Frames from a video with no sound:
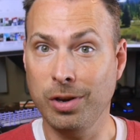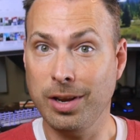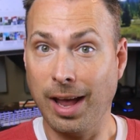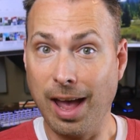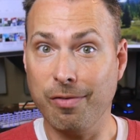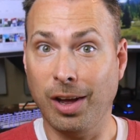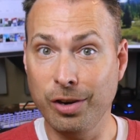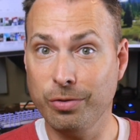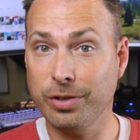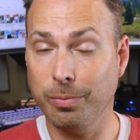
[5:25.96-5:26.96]
when you have
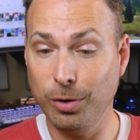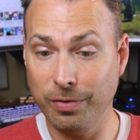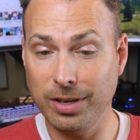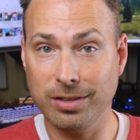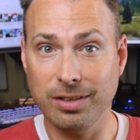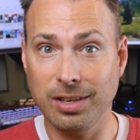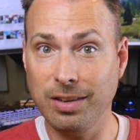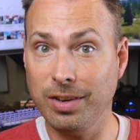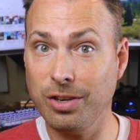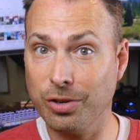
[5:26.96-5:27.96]
hundreds of movies and
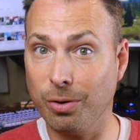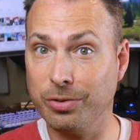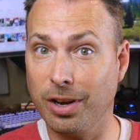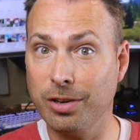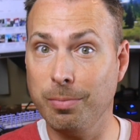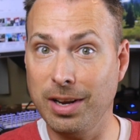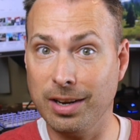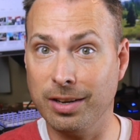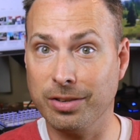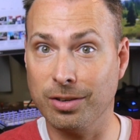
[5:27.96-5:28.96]
TV shows on your
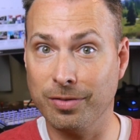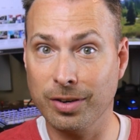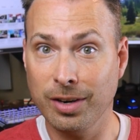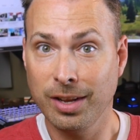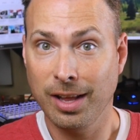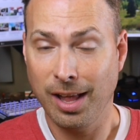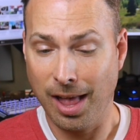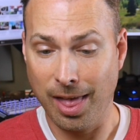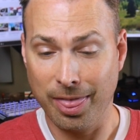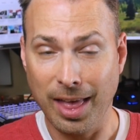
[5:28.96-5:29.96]
media server,
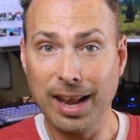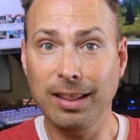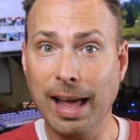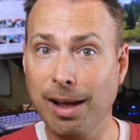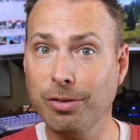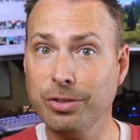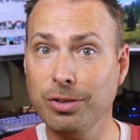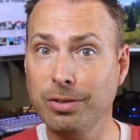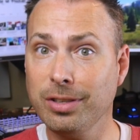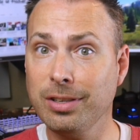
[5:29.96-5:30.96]
uh, that allows
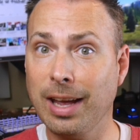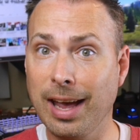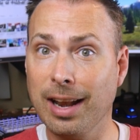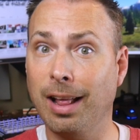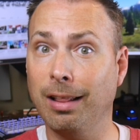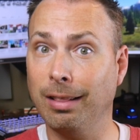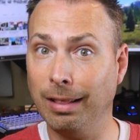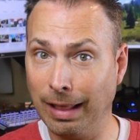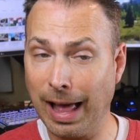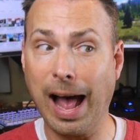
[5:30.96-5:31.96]
you to add a
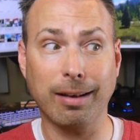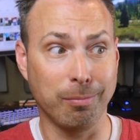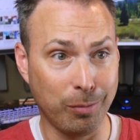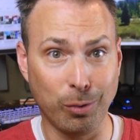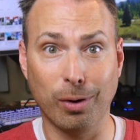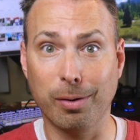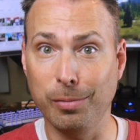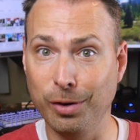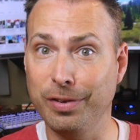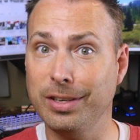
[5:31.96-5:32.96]
lot more
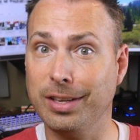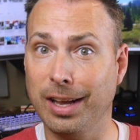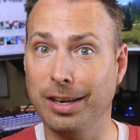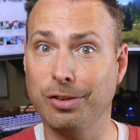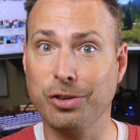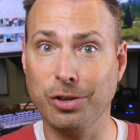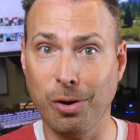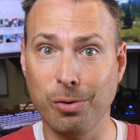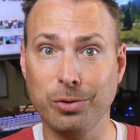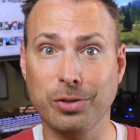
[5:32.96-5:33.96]
movies and
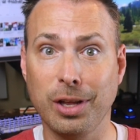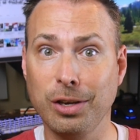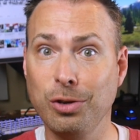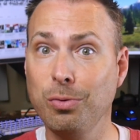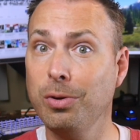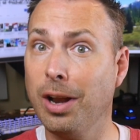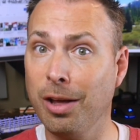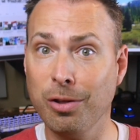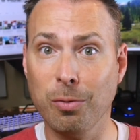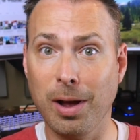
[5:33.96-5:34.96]
shows than you would
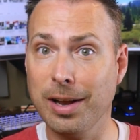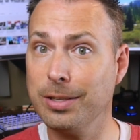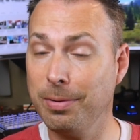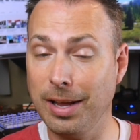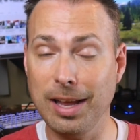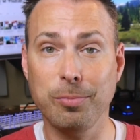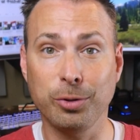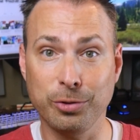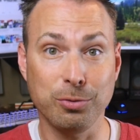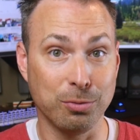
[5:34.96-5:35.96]
otherwise be
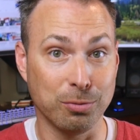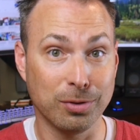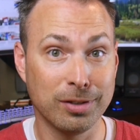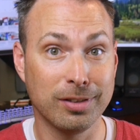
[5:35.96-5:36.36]
able to.